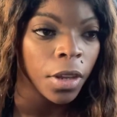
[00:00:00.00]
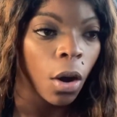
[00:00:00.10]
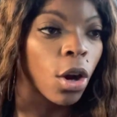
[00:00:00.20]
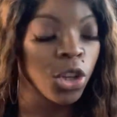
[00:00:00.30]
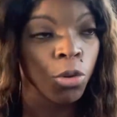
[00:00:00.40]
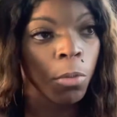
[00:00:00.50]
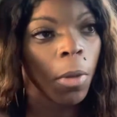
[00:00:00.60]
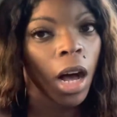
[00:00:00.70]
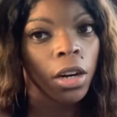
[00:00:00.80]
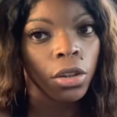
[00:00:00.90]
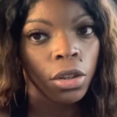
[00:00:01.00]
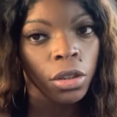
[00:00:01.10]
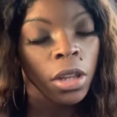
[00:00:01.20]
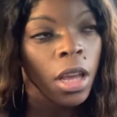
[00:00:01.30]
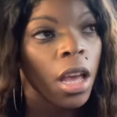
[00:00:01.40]
or you model,
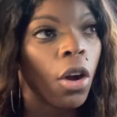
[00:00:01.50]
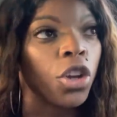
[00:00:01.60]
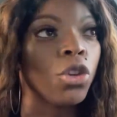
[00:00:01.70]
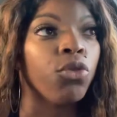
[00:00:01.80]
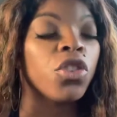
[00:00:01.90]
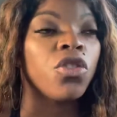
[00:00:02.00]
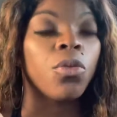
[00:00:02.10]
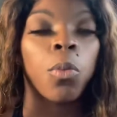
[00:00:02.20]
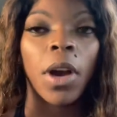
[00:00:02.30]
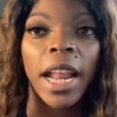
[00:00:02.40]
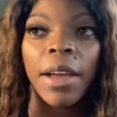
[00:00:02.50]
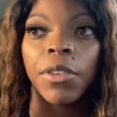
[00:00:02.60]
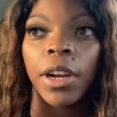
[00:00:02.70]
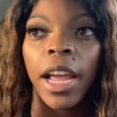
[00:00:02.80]
or you just whatever,